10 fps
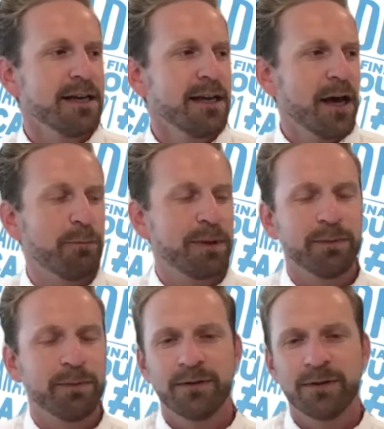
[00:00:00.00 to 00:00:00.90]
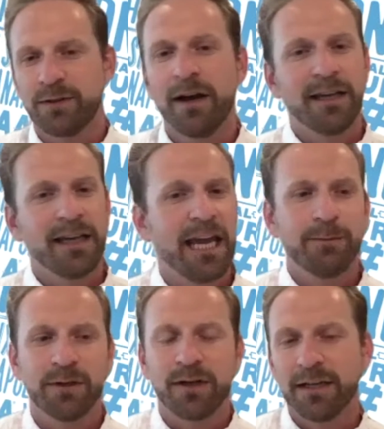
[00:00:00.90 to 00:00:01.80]
help people stream
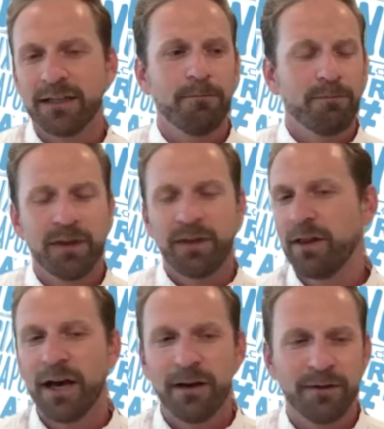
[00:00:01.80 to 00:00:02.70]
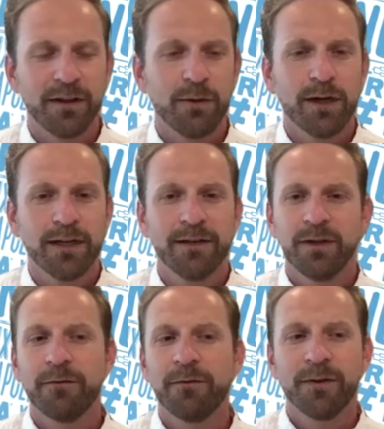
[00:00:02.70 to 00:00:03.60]
games or content that they love and that they want
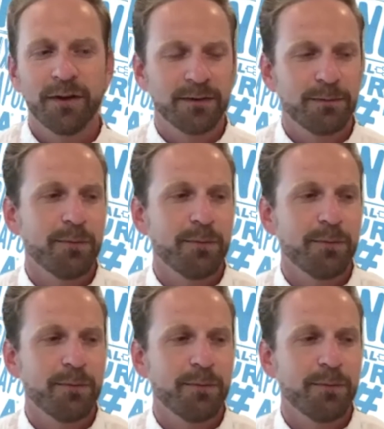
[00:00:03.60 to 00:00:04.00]
to fulfill their,